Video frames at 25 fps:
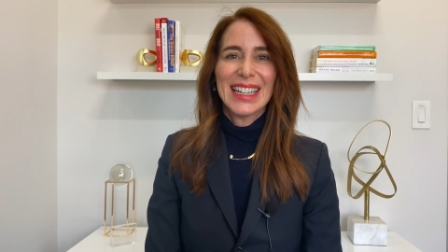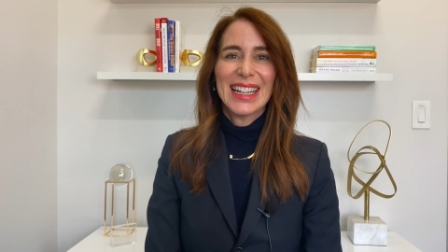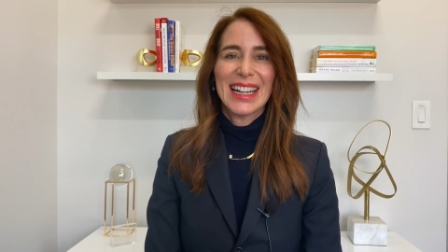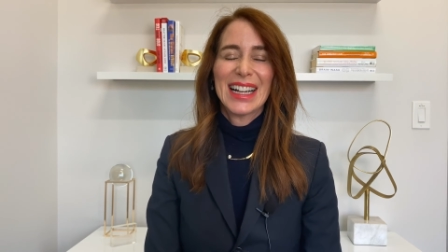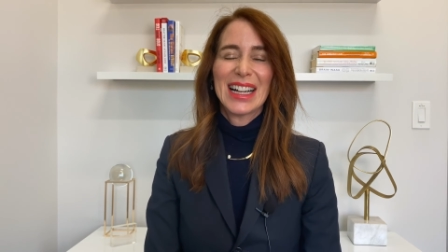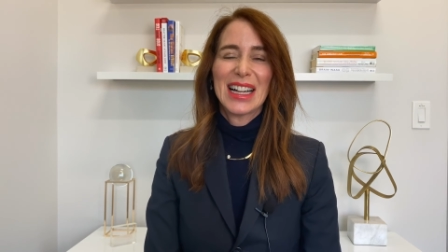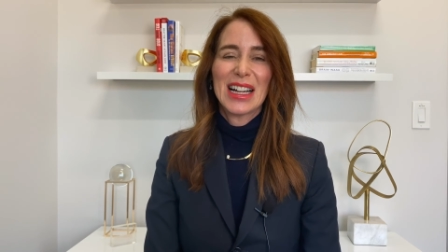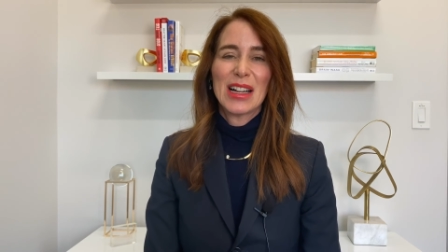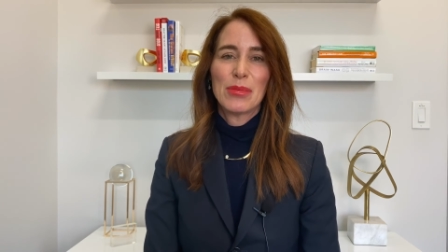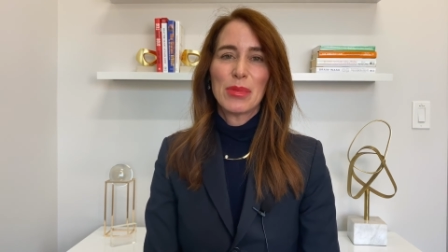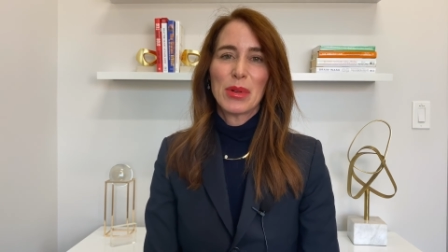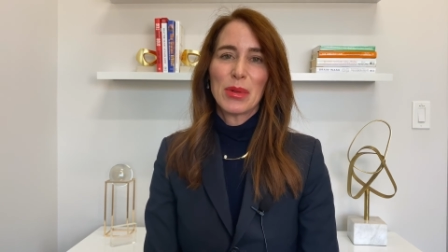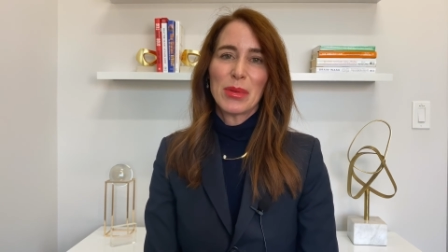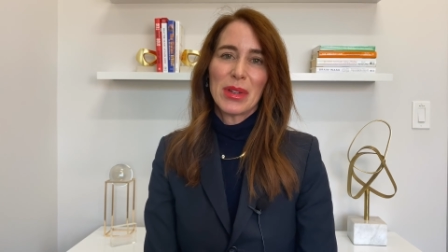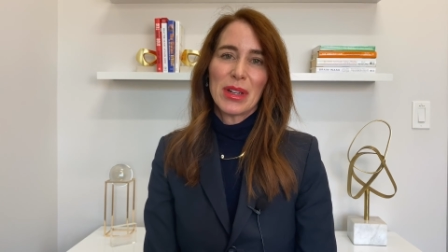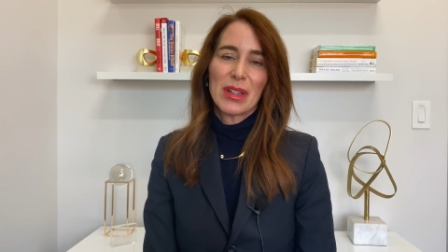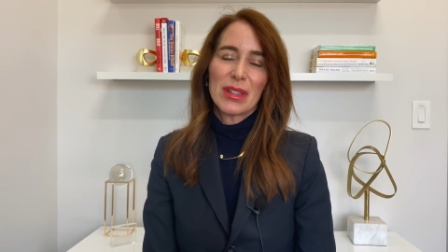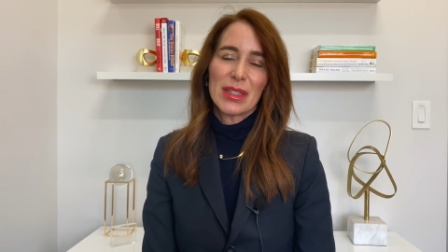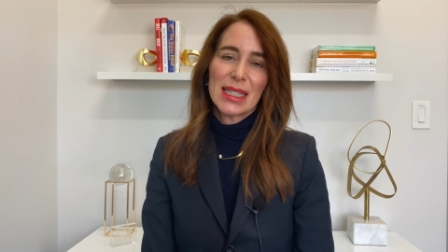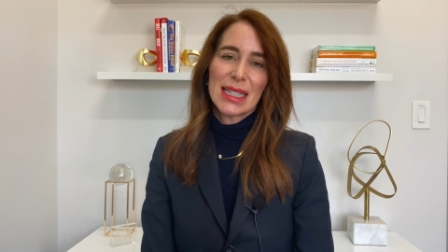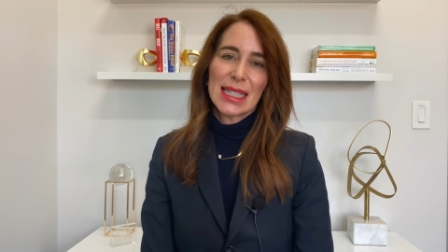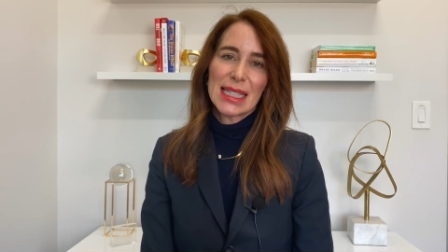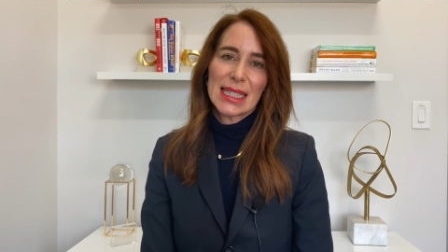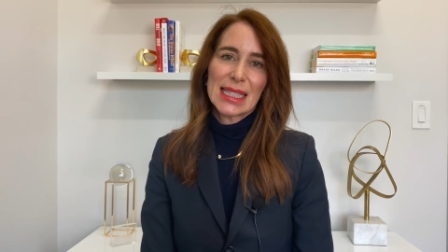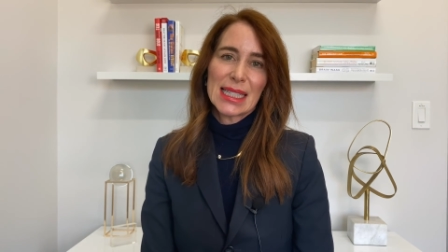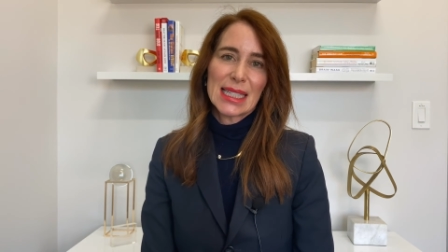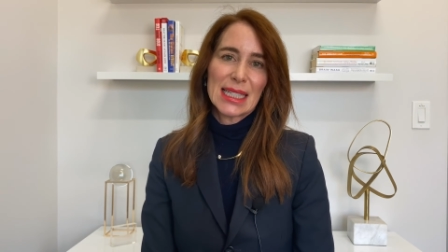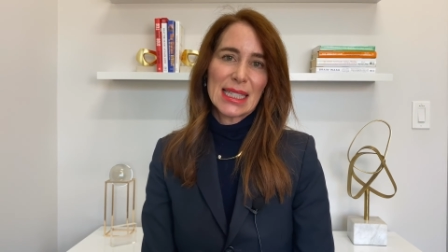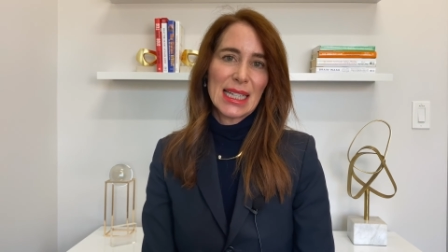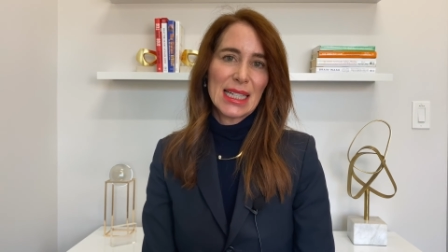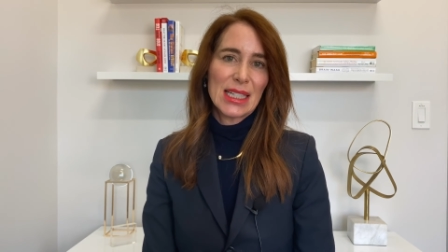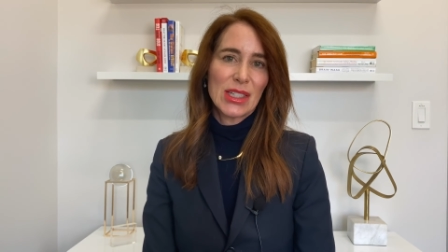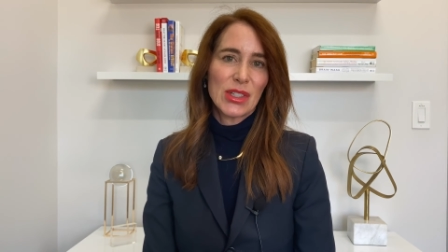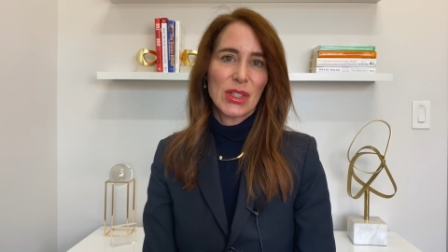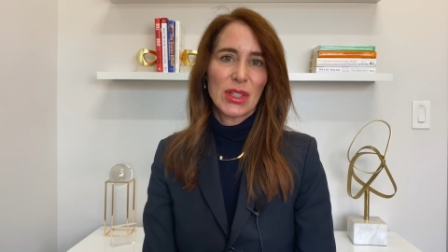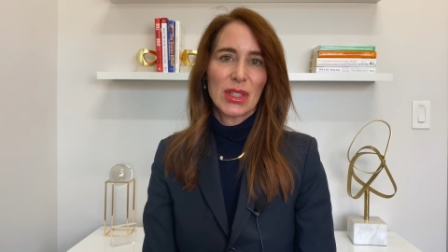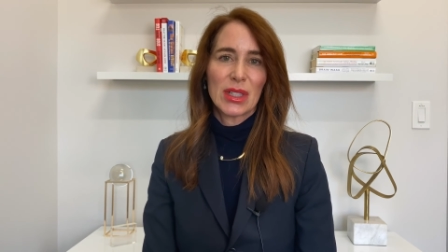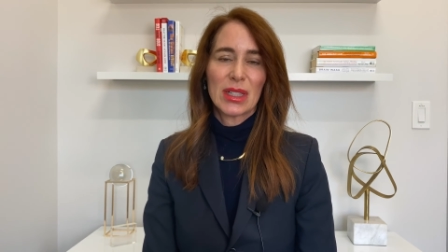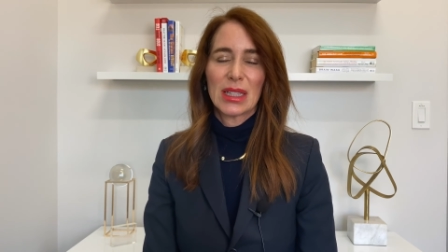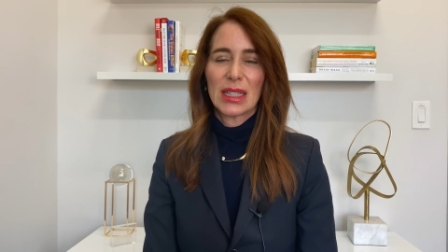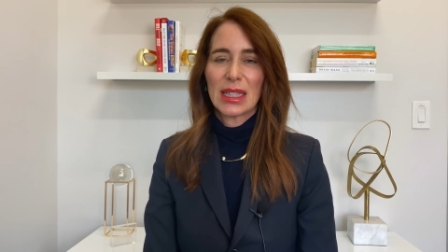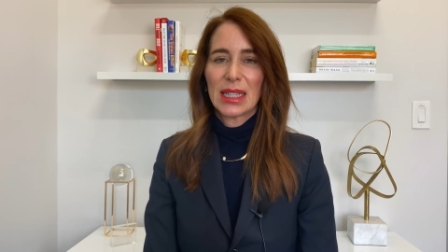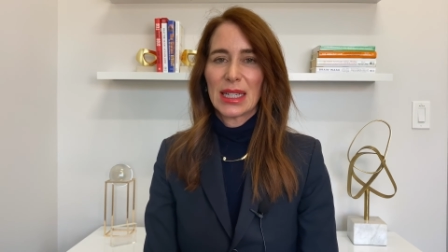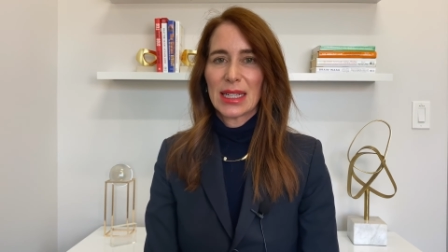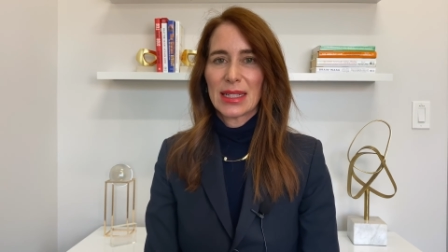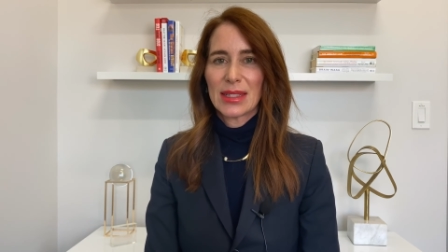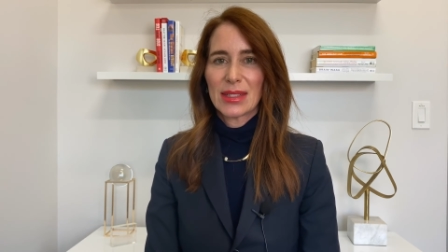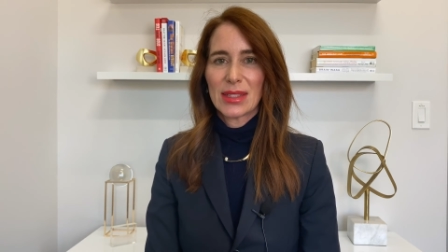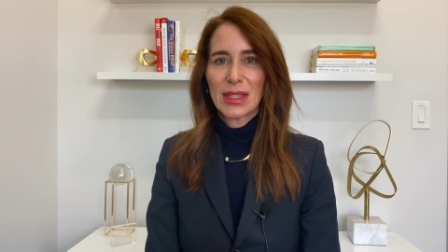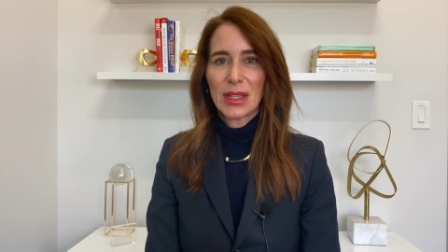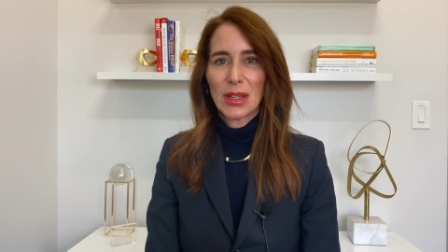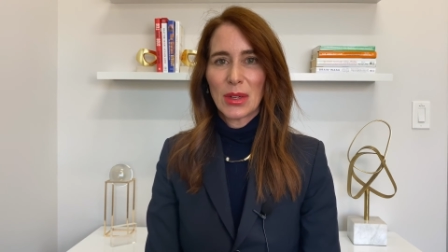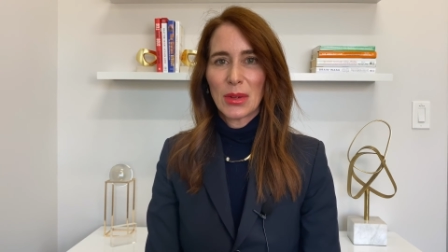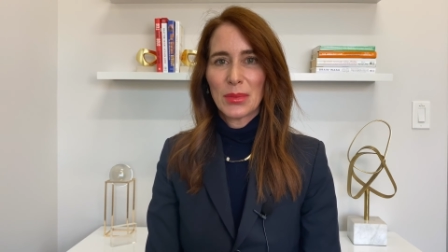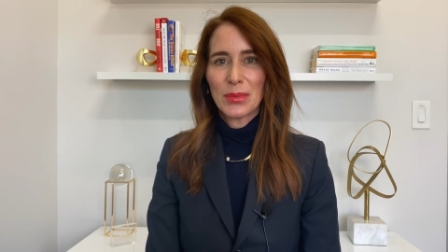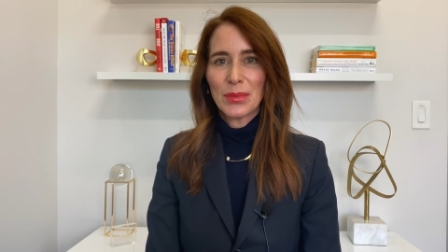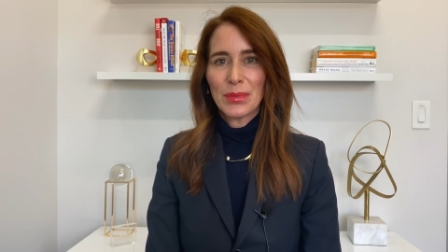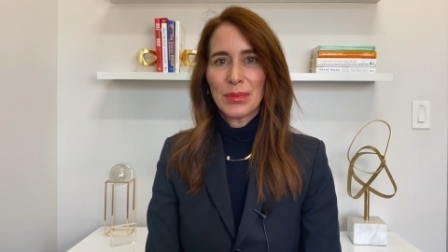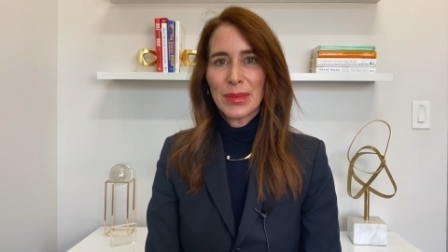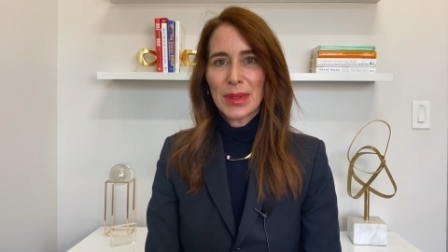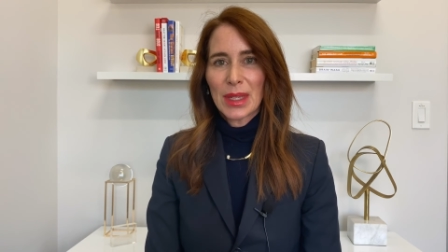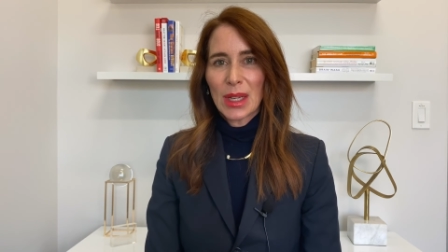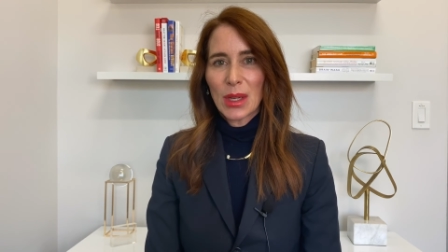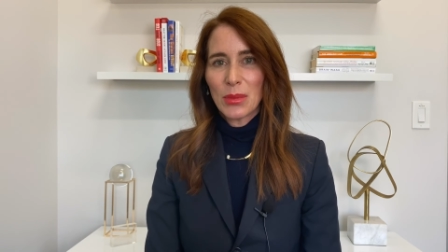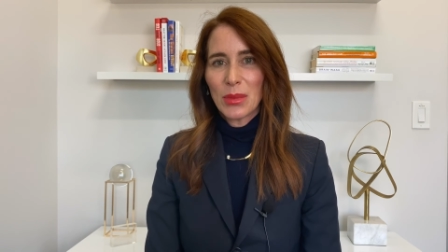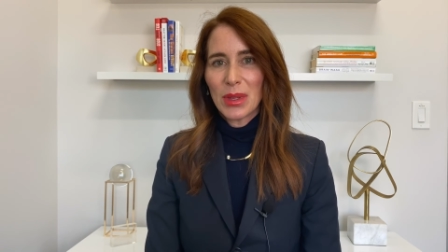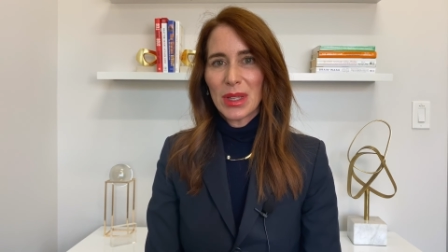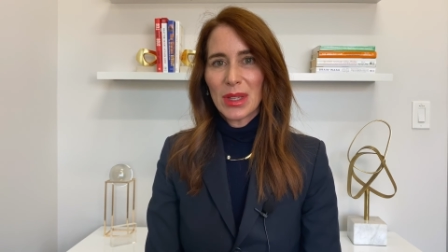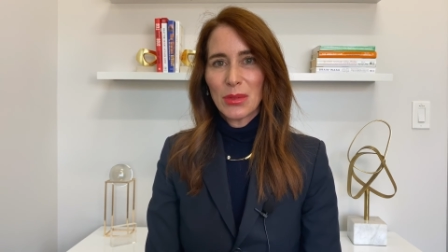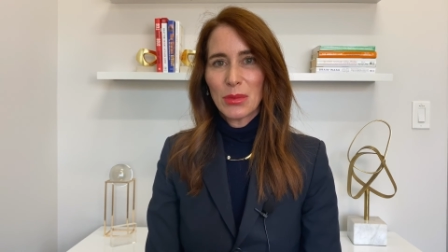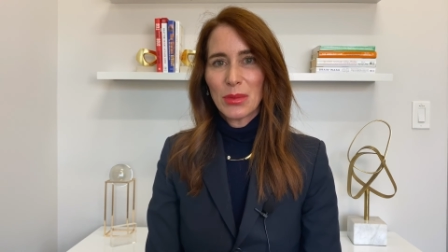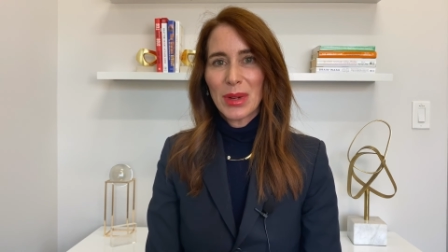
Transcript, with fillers: but we are a destination clinic, so we